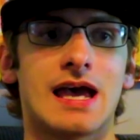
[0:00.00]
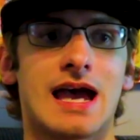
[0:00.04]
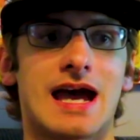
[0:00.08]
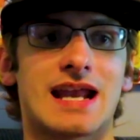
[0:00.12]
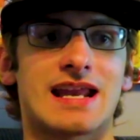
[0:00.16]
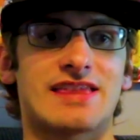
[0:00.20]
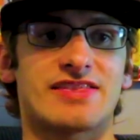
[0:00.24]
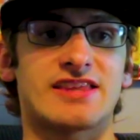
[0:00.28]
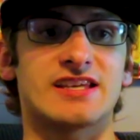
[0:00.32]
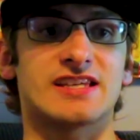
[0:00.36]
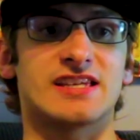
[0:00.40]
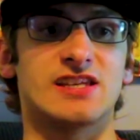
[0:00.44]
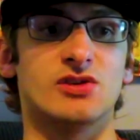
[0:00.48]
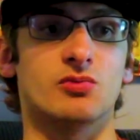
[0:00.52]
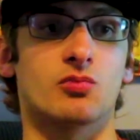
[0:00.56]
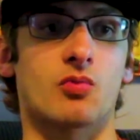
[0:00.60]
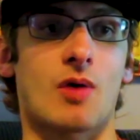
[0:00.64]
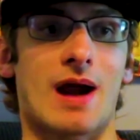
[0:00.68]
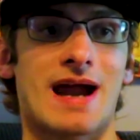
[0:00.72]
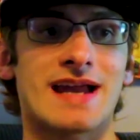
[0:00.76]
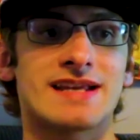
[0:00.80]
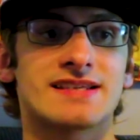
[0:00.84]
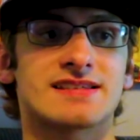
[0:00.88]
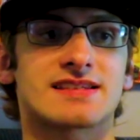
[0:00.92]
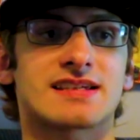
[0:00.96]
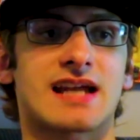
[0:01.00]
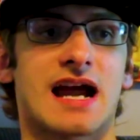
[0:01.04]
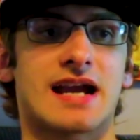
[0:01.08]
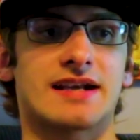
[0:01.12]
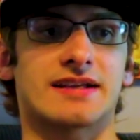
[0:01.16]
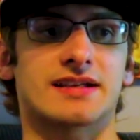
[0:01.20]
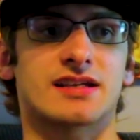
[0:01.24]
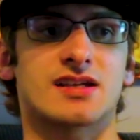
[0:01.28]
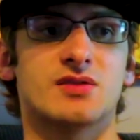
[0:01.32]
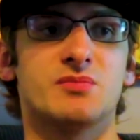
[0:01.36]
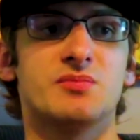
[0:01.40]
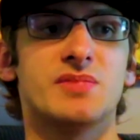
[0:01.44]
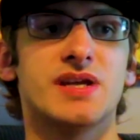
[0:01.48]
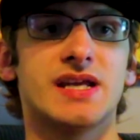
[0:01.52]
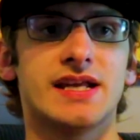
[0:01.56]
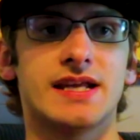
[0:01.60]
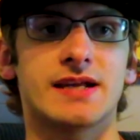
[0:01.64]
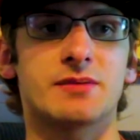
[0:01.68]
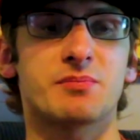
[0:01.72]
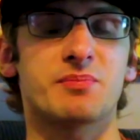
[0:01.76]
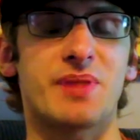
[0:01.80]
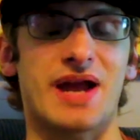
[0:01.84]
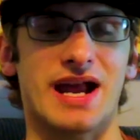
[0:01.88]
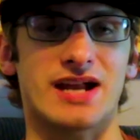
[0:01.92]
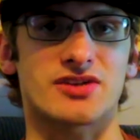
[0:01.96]
And I think he writes kind of
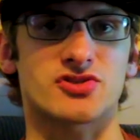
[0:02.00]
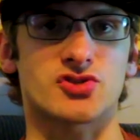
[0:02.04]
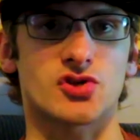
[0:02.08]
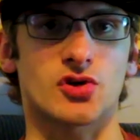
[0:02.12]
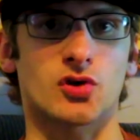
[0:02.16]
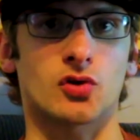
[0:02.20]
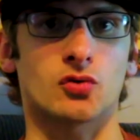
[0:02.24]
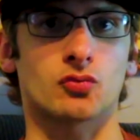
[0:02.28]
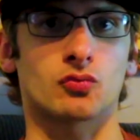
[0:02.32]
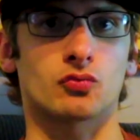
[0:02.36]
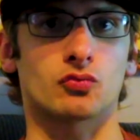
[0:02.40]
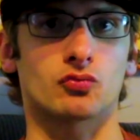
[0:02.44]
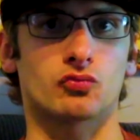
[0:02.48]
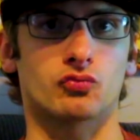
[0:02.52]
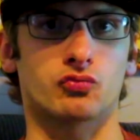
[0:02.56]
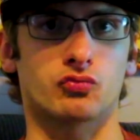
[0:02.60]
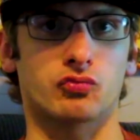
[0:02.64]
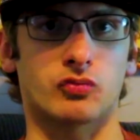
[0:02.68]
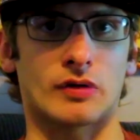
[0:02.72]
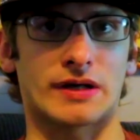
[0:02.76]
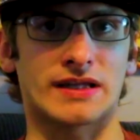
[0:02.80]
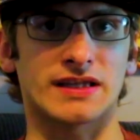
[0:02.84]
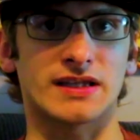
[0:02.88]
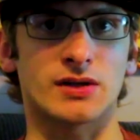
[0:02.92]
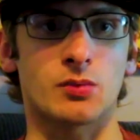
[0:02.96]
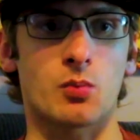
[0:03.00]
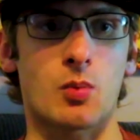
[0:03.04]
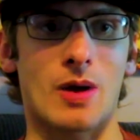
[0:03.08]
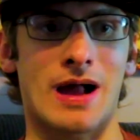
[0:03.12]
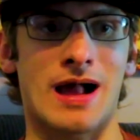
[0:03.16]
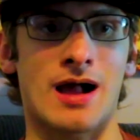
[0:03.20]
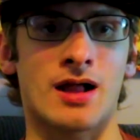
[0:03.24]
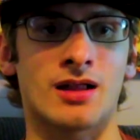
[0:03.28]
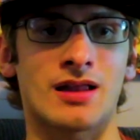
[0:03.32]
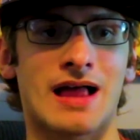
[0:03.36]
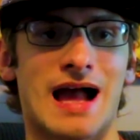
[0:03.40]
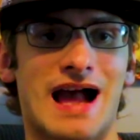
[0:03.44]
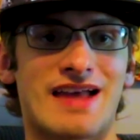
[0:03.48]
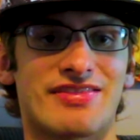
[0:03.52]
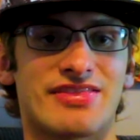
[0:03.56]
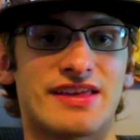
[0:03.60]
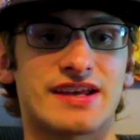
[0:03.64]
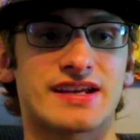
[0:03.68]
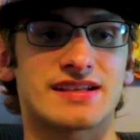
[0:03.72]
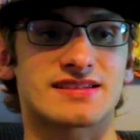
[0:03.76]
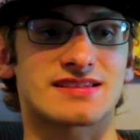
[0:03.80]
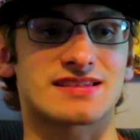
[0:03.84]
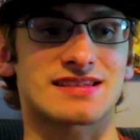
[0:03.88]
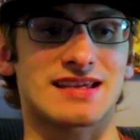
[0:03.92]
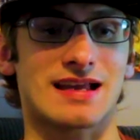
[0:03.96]
comedic banter really well. I
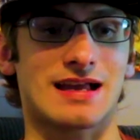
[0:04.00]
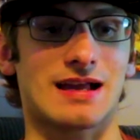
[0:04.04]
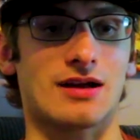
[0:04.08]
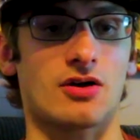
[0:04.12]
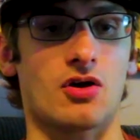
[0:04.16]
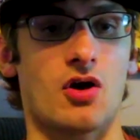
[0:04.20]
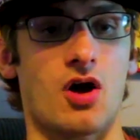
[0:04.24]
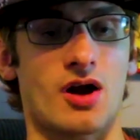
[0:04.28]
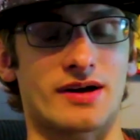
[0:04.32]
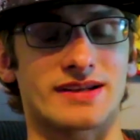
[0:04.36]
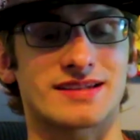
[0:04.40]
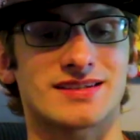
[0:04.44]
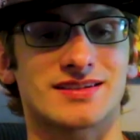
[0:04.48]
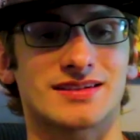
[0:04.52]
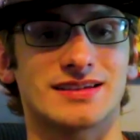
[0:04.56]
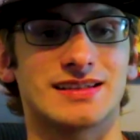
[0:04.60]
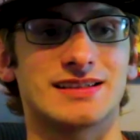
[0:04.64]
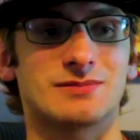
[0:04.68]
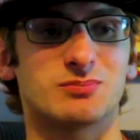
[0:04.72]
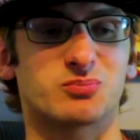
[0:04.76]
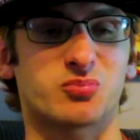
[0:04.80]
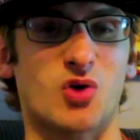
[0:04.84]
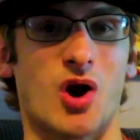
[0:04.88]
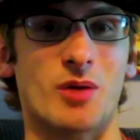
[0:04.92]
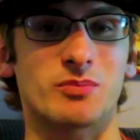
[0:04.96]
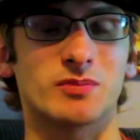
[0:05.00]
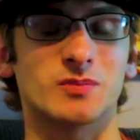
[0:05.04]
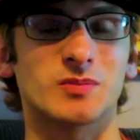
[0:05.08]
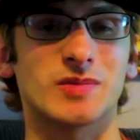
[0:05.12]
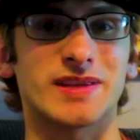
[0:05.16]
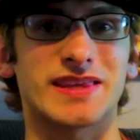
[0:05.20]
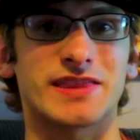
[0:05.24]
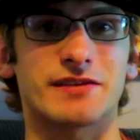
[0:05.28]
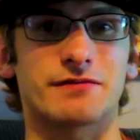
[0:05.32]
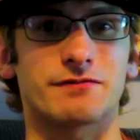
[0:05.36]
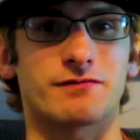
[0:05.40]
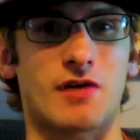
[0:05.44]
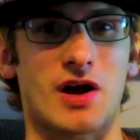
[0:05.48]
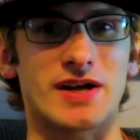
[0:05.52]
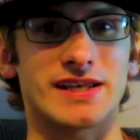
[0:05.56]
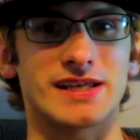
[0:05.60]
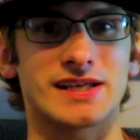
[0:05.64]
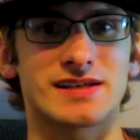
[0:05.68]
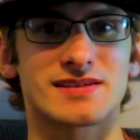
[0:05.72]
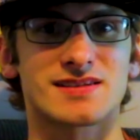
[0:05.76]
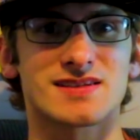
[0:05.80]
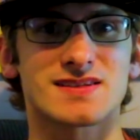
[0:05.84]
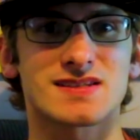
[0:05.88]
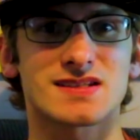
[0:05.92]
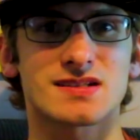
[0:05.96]
think it's honestly probably the
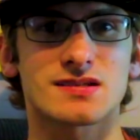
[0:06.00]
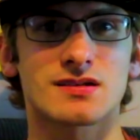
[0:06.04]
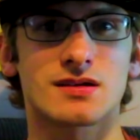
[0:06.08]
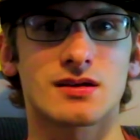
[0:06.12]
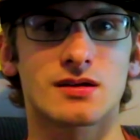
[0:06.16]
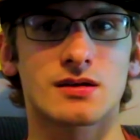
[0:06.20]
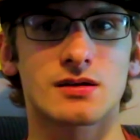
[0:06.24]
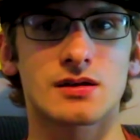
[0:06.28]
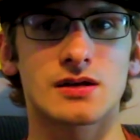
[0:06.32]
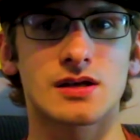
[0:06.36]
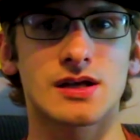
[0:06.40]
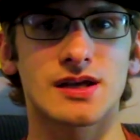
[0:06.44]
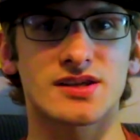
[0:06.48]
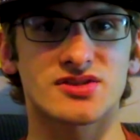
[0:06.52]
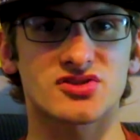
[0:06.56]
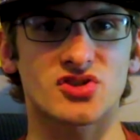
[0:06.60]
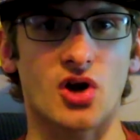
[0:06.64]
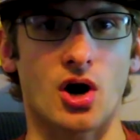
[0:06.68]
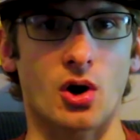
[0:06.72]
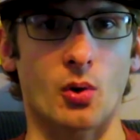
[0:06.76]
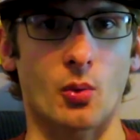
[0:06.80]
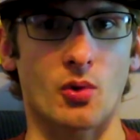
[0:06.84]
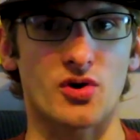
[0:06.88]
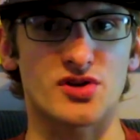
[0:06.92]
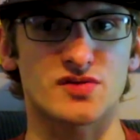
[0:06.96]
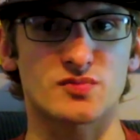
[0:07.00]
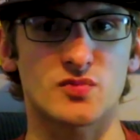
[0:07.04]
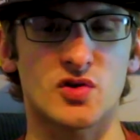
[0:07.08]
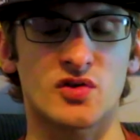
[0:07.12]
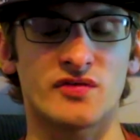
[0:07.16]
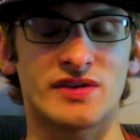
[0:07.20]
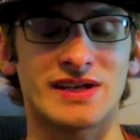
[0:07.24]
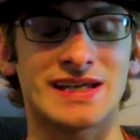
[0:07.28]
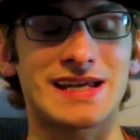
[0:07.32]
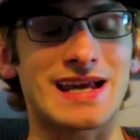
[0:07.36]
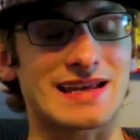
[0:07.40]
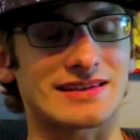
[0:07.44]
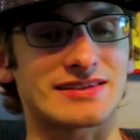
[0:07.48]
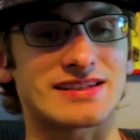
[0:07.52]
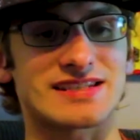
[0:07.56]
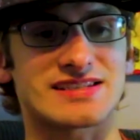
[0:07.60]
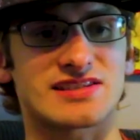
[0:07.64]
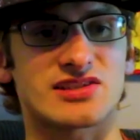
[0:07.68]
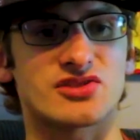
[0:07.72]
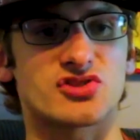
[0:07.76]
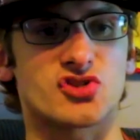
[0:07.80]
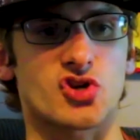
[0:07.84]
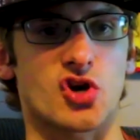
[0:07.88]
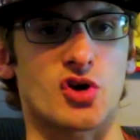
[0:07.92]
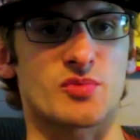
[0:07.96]
funniest Star Wars movie, at least
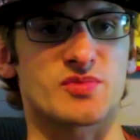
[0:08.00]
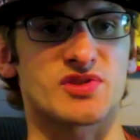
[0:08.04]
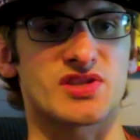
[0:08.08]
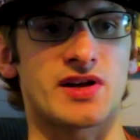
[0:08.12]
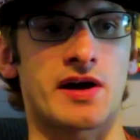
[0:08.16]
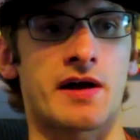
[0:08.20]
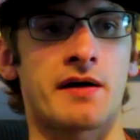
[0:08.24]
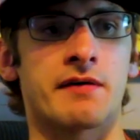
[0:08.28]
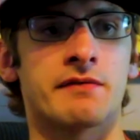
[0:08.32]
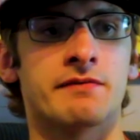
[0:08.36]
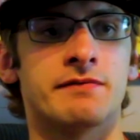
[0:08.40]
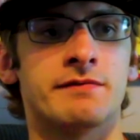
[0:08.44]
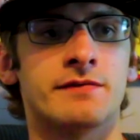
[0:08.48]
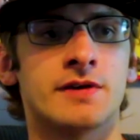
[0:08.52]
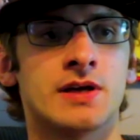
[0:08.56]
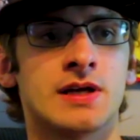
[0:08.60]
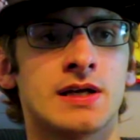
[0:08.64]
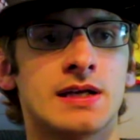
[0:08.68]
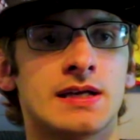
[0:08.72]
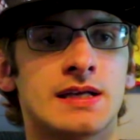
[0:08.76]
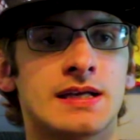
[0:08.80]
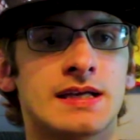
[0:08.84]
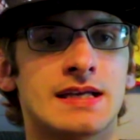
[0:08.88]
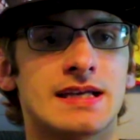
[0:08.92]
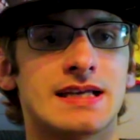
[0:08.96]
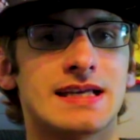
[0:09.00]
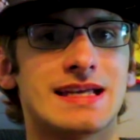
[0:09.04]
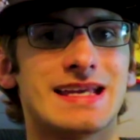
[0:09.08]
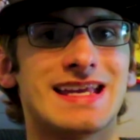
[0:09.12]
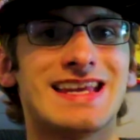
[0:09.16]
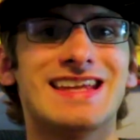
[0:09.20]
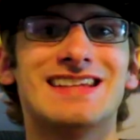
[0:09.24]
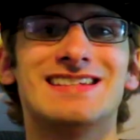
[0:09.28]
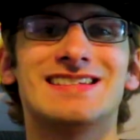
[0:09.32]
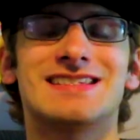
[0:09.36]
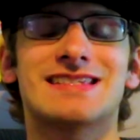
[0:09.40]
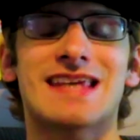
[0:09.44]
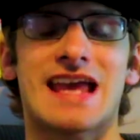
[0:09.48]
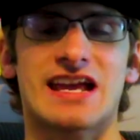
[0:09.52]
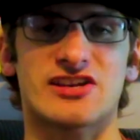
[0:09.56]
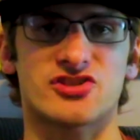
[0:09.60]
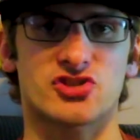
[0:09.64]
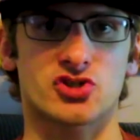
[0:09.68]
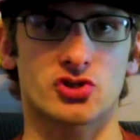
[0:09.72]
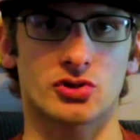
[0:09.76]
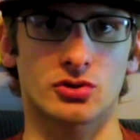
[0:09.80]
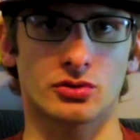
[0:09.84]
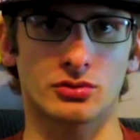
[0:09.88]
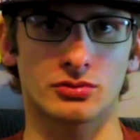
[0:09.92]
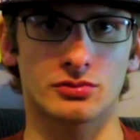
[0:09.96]
in terms of
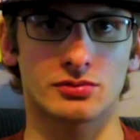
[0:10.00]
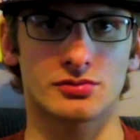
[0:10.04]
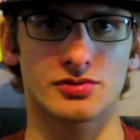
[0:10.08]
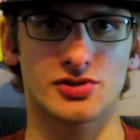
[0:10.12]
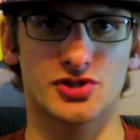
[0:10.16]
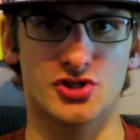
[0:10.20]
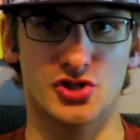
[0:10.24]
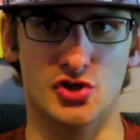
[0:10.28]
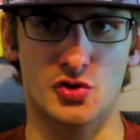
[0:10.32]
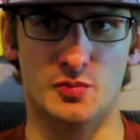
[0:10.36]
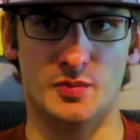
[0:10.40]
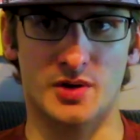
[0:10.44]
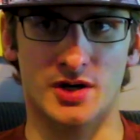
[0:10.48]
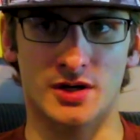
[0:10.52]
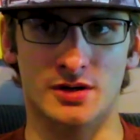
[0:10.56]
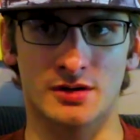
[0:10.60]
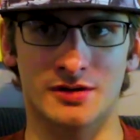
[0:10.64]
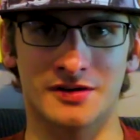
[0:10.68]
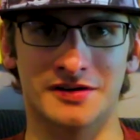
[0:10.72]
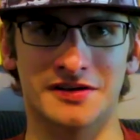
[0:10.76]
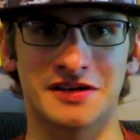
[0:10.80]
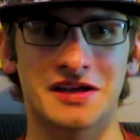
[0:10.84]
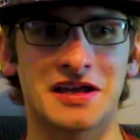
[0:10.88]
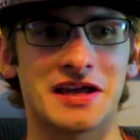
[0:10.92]
intentional humor.